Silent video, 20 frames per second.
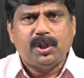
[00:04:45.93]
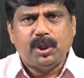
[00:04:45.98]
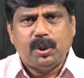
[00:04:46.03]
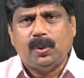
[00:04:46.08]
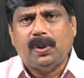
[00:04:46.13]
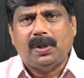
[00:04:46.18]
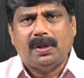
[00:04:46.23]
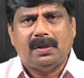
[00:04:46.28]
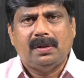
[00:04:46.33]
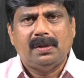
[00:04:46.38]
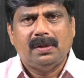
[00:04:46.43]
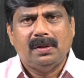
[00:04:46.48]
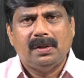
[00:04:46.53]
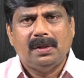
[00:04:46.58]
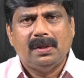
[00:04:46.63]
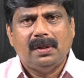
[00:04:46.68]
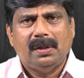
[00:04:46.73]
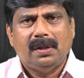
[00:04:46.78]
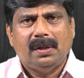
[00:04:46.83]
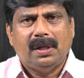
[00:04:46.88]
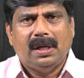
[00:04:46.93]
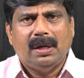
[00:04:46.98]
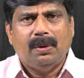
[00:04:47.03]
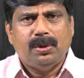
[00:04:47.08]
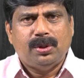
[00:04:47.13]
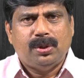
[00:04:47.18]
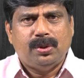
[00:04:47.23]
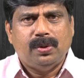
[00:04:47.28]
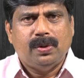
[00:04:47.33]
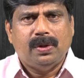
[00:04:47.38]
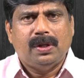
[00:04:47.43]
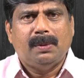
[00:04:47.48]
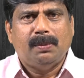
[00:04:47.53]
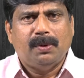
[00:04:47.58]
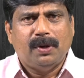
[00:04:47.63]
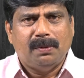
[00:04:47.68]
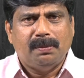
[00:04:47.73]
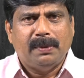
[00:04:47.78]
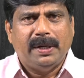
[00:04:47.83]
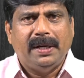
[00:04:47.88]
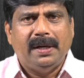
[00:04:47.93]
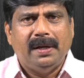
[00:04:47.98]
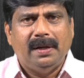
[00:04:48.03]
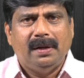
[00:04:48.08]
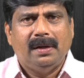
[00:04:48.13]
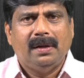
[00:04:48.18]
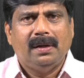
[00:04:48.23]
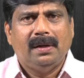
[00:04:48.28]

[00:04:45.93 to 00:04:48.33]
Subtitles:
sure. I was sure about my